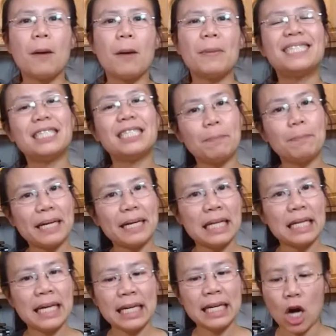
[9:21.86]
It's
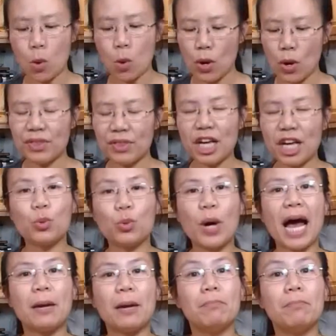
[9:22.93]
typically not one that you
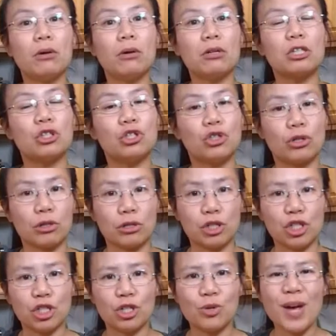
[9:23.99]
add milk and sugar
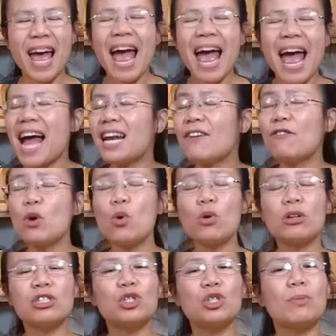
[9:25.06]
to. And of
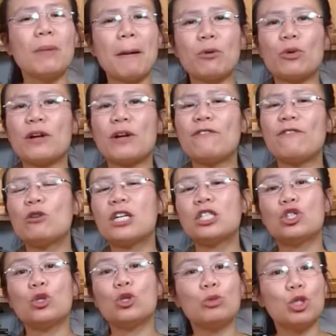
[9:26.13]
course, remember, if you
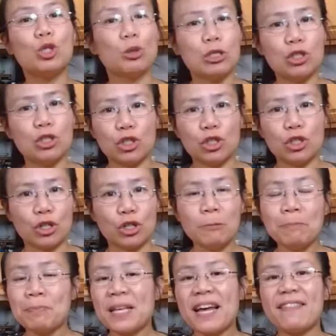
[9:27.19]
consume too much
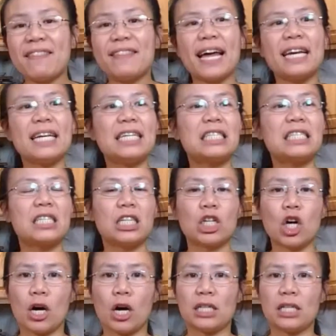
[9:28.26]
sugar, then it's going to
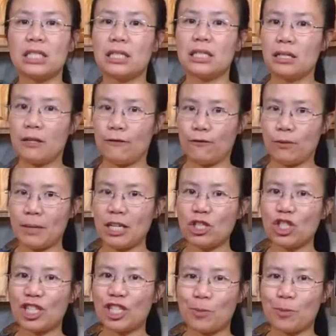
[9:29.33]
cause
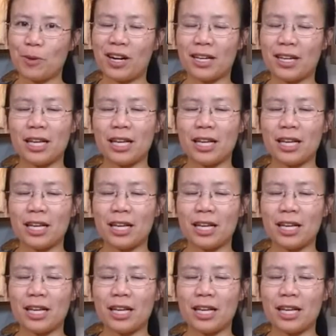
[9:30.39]
inflammation in your body.